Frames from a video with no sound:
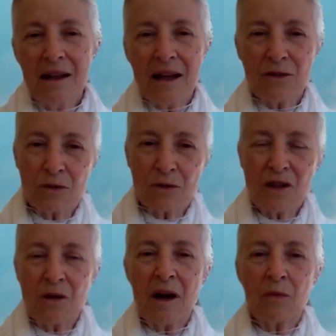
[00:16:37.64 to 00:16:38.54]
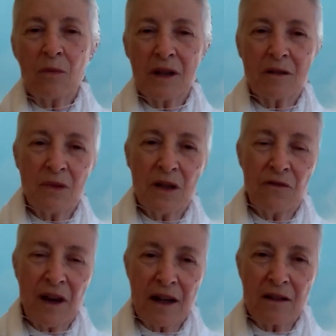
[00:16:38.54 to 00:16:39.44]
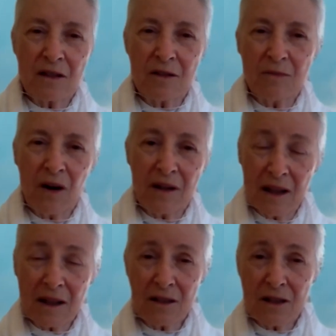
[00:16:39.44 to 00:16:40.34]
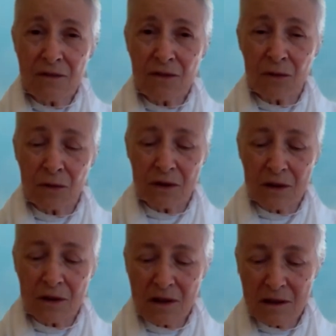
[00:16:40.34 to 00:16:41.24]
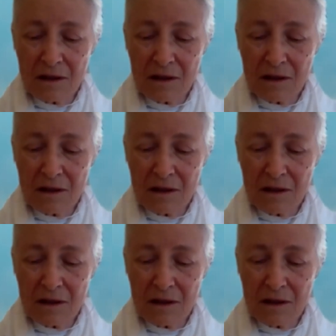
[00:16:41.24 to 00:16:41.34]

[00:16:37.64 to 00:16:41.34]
and also how we can be affected by negative thoughts,